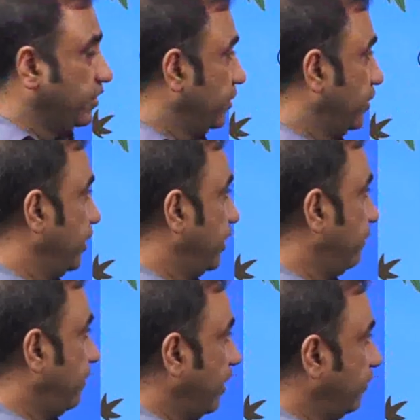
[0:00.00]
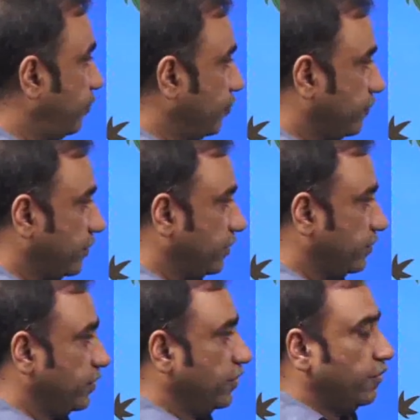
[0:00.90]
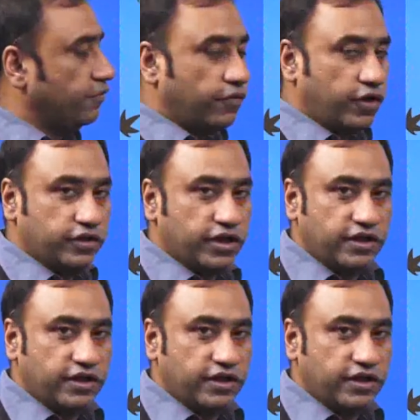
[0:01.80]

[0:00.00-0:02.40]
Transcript: the defines process for the